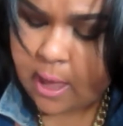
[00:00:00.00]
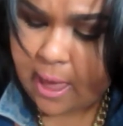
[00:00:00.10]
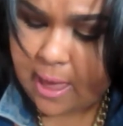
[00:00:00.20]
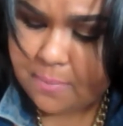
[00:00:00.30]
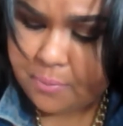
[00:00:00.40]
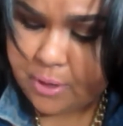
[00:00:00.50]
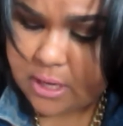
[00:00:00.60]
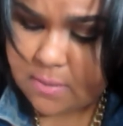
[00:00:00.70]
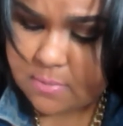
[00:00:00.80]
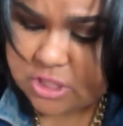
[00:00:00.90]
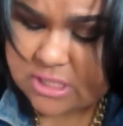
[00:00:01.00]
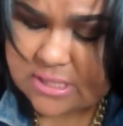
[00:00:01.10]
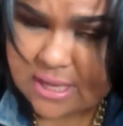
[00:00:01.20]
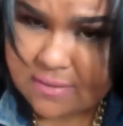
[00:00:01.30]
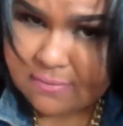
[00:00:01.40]
I pretty much
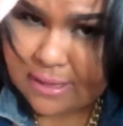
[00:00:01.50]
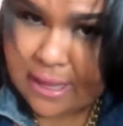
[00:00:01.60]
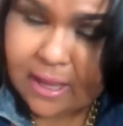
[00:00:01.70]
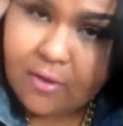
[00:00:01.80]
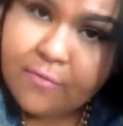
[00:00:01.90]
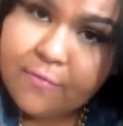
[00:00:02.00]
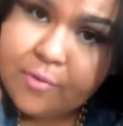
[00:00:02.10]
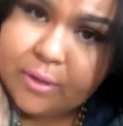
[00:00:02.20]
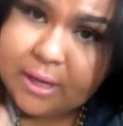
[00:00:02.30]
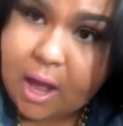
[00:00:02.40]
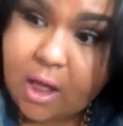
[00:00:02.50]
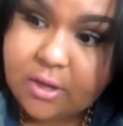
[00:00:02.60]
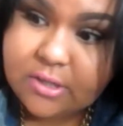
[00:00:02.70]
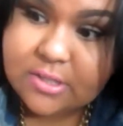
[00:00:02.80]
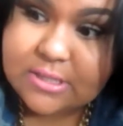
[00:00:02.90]
save like
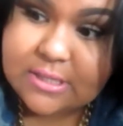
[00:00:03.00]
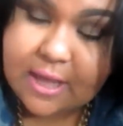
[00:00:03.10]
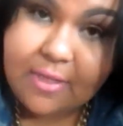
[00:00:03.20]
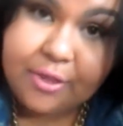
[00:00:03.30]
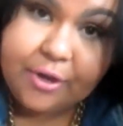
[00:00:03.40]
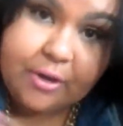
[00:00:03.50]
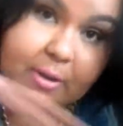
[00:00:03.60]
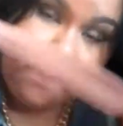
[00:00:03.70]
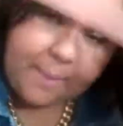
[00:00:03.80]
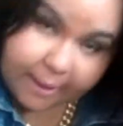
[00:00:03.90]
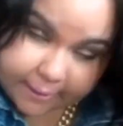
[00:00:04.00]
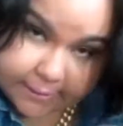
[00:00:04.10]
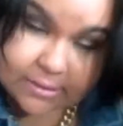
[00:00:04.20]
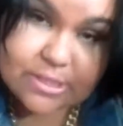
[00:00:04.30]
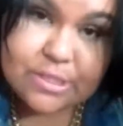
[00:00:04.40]
$40 together
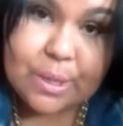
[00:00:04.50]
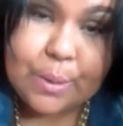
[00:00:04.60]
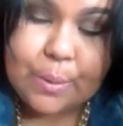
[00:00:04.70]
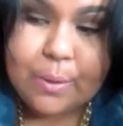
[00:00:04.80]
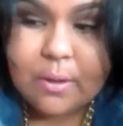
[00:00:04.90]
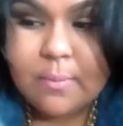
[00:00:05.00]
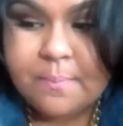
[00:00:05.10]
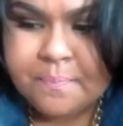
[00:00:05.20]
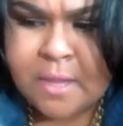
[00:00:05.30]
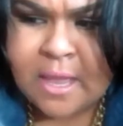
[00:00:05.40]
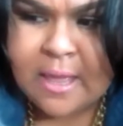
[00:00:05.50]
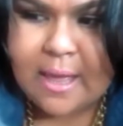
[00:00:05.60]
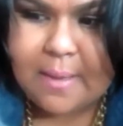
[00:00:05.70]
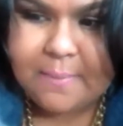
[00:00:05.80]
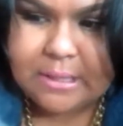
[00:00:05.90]
combined so
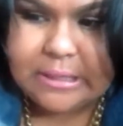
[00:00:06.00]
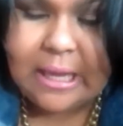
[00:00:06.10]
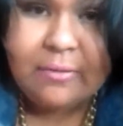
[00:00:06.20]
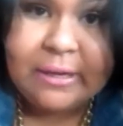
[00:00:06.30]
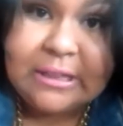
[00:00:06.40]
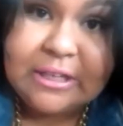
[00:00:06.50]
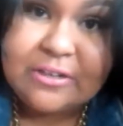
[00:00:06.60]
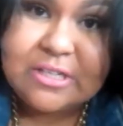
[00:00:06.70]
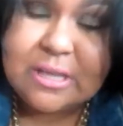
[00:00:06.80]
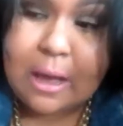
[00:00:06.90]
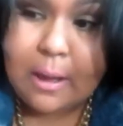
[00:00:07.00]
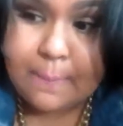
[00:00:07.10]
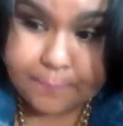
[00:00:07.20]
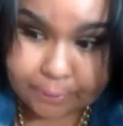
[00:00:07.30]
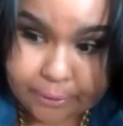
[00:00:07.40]
I mean, that right there is a
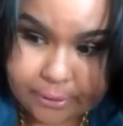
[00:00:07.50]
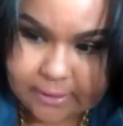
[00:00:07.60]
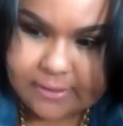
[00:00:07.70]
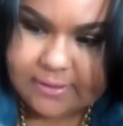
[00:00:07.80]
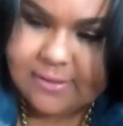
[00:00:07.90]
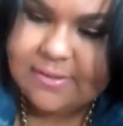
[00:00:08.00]
bargain.